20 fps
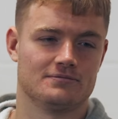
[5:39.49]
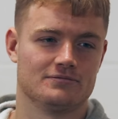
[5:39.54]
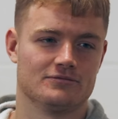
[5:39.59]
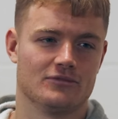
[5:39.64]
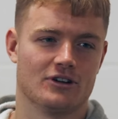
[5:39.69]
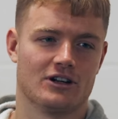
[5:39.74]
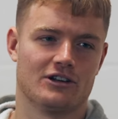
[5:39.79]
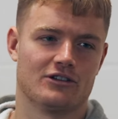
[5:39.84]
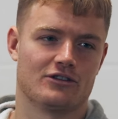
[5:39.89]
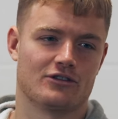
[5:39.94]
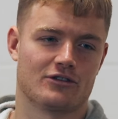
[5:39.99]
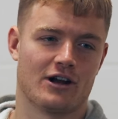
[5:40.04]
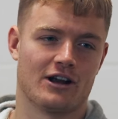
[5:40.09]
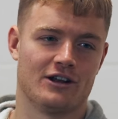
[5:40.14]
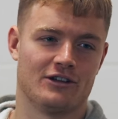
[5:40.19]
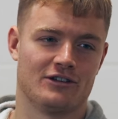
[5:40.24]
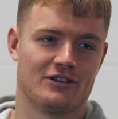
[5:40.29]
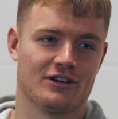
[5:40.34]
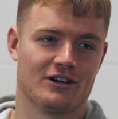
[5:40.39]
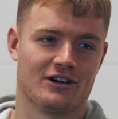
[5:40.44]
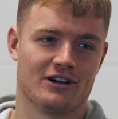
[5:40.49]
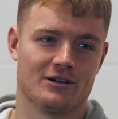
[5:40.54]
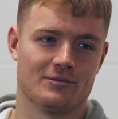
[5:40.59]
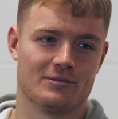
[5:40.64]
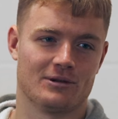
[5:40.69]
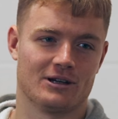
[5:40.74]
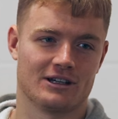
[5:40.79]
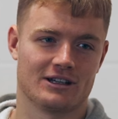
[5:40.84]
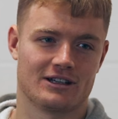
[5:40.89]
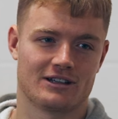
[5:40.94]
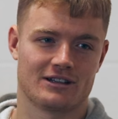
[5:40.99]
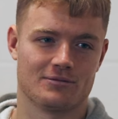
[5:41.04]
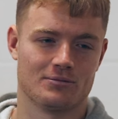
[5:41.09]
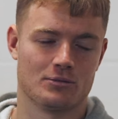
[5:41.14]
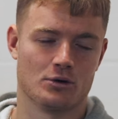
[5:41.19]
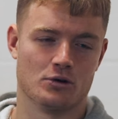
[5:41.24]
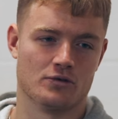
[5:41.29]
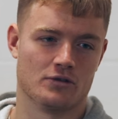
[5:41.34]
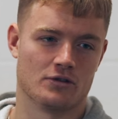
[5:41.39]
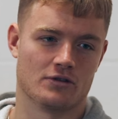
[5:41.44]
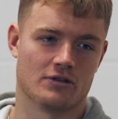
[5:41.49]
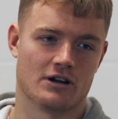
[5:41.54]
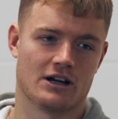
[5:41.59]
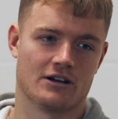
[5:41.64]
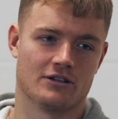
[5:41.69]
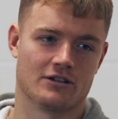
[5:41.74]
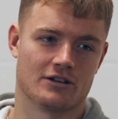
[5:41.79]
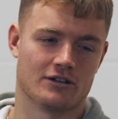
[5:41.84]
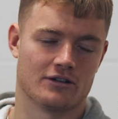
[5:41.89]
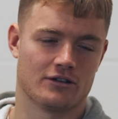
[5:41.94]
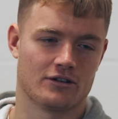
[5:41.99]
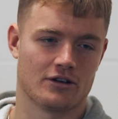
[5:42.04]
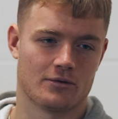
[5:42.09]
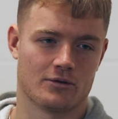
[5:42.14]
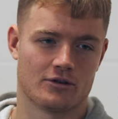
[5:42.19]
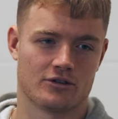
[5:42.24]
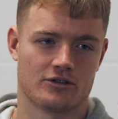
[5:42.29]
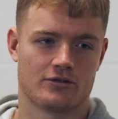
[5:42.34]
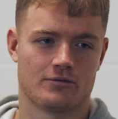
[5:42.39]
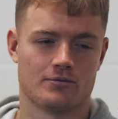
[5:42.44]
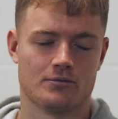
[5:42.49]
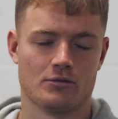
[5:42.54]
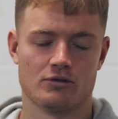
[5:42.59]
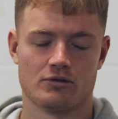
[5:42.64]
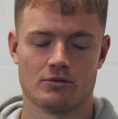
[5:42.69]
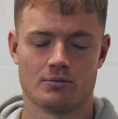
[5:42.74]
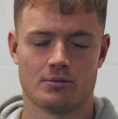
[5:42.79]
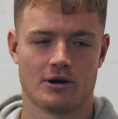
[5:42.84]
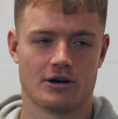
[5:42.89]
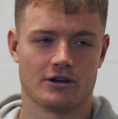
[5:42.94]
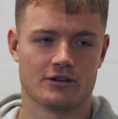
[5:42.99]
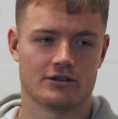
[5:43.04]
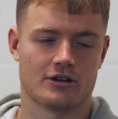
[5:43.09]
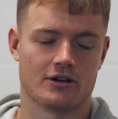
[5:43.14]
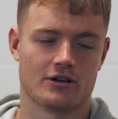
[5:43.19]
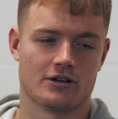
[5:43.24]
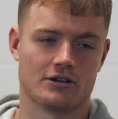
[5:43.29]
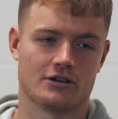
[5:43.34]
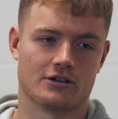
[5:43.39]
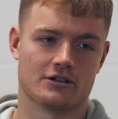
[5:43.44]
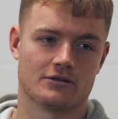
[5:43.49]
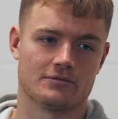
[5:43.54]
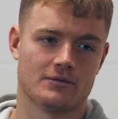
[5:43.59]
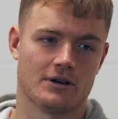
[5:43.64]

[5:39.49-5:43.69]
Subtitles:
really strange time, like moving around and so much moving parts going on.